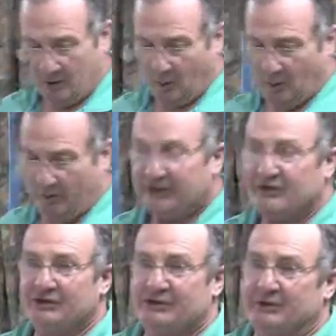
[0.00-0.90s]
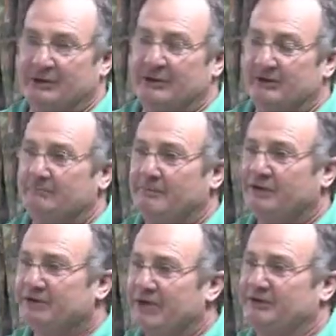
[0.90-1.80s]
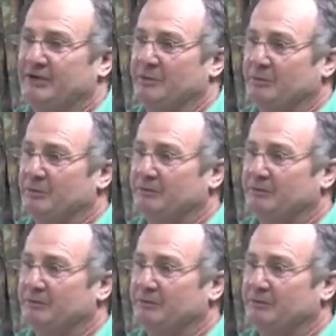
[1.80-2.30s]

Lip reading: will be destroyed. It's that simple.